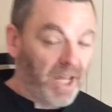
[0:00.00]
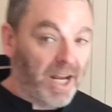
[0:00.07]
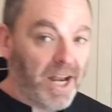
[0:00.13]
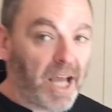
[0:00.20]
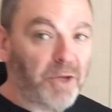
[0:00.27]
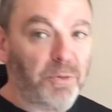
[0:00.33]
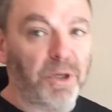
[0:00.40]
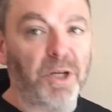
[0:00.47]

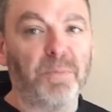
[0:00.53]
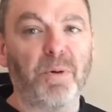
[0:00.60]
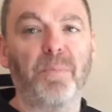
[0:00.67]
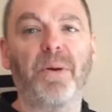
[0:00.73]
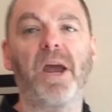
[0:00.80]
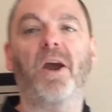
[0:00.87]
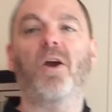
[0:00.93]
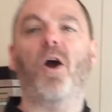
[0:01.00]
Next, we're gonna
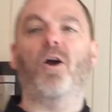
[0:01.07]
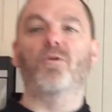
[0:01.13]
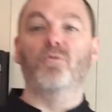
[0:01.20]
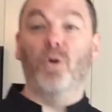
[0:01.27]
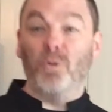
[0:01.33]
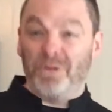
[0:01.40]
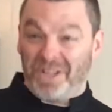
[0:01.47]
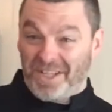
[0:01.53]
prepare our
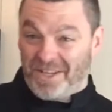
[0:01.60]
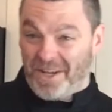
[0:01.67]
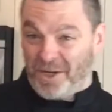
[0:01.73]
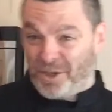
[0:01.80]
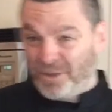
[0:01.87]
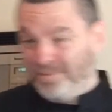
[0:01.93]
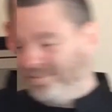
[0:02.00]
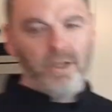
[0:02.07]
roasting
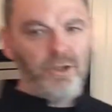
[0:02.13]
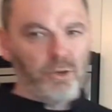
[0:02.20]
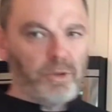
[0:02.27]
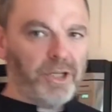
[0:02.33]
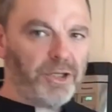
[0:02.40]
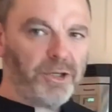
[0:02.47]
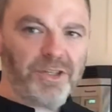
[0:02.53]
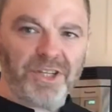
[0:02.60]
dish. So
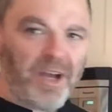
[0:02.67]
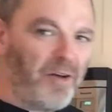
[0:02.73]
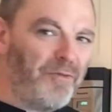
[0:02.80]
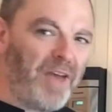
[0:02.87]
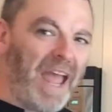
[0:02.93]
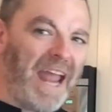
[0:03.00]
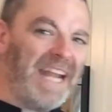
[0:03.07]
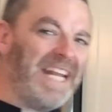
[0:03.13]
get
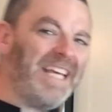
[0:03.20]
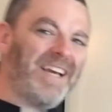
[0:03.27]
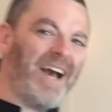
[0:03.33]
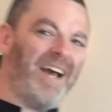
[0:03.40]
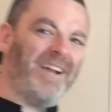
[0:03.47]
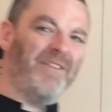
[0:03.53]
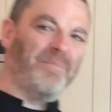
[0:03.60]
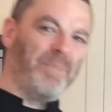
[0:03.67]
yourself any
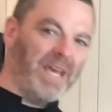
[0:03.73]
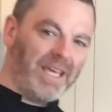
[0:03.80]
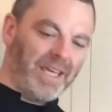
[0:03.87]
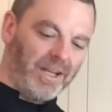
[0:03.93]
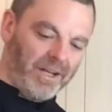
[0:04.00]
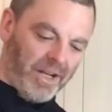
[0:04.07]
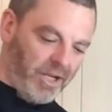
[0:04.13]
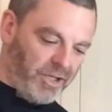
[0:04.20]
kind of
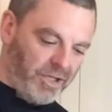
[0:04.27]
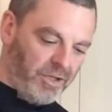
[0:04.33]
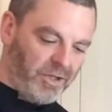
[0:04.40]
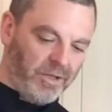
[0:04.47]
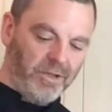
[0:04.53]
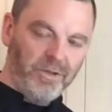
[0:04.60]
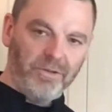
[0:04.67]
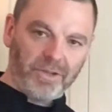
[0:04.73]
baking dish. You
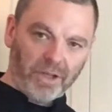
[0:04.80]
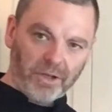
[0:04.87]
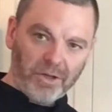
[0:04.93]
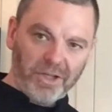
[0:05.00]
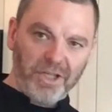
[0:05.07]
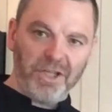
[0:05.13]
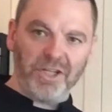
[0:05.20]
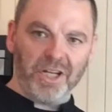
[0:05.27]
can use a
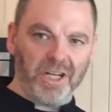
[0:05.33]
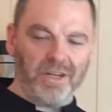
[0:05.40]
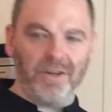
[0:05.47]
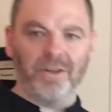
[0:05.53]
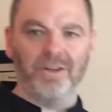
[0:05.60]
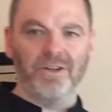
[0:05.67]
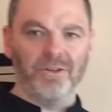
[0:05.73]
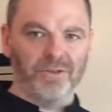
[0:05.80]
cookie sheet, you
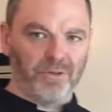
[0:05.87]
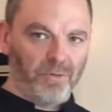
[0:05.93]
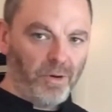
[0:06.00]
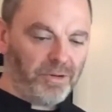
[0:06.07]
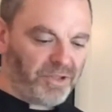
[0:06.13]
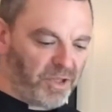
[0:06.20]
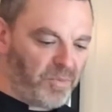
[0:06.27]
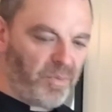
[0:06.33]
can use a
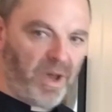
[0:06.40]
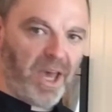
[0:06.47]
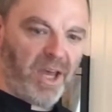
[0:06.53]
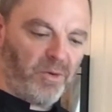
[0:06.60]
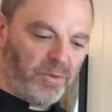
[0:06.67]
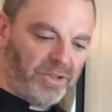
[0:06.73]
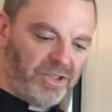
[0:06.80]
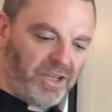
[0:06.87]
roasting
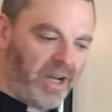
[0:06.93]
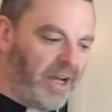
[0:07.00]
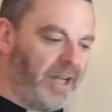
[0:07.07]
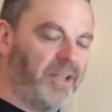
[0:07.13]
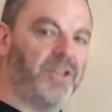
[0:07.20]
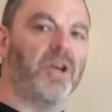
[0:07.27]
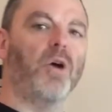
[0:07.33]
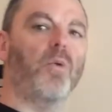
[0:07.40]
pan with
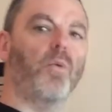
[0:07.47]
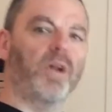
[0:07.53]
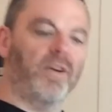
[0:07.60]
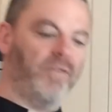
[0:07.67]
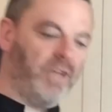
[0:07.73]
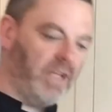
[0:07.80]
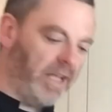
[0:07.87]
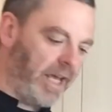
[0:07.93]
sides,
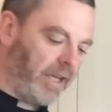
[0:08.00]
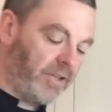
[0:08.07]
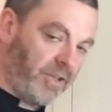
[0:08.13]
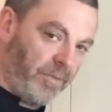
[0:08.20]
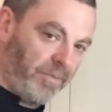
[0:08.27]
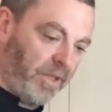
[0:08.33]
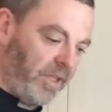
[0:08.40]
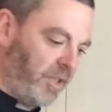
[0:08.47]
whatever you like.
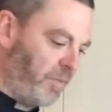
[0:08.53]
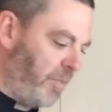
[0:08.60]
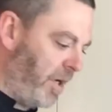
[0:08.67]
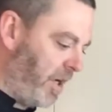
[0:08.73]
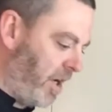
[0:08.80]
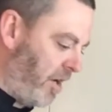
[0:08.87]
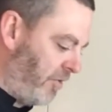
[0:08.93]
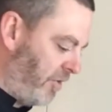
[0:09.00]
Something that's
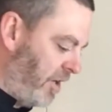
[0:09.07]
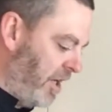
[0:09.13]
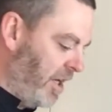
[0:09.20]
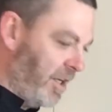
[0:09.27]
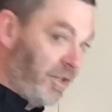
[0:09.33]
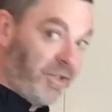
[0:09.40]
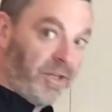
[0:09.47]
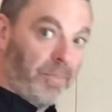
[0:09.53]
big enough
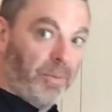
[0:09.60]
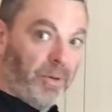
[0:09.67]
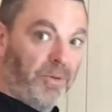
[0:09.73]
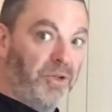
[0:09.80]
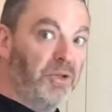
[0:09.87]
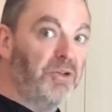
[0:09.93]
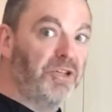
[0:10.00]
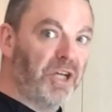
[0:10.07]
to put
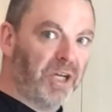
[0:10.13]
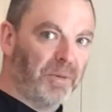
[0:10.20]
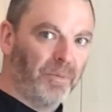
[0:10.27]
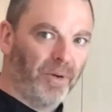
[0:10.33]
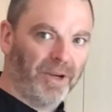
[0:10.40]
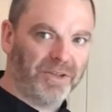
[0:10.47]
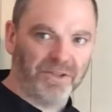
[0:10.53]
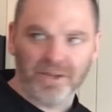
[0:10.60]
two chicken
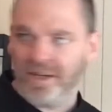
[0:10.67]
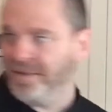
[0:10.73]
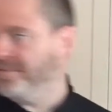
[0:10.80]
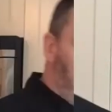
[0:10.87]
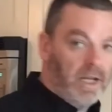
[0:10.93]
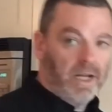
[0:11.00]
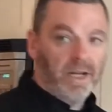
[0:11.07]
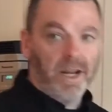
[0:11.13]
breasts on.
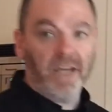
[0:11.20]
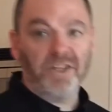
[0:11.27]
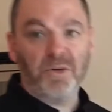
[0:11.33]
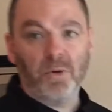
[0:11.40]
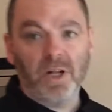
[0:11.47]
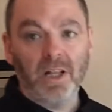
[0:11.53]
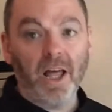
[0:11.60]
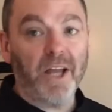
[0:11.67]
Next,
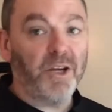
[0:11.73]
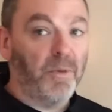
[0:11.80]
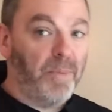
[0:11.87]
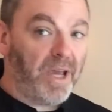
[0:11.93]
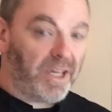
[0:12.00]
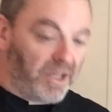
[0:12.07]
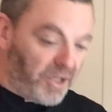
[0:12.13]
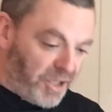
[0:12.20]
you wanna line your
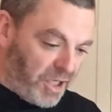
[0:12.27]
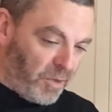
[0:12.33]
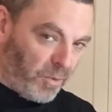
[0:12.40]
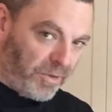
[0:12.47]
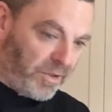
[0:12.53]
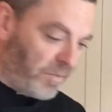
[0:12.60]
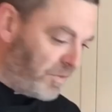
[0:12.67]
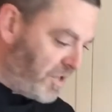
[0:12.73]
baking sheet
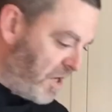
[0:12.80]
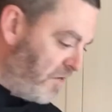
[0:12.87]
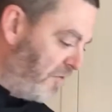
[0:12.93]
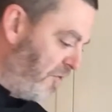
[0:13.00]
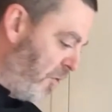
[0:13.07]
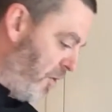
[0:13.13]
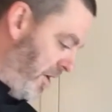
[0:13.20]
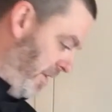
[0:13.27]
with some tin
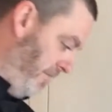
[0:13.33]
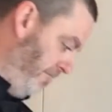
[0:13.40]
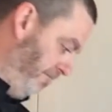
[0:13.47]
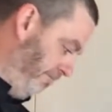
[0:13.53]
foil.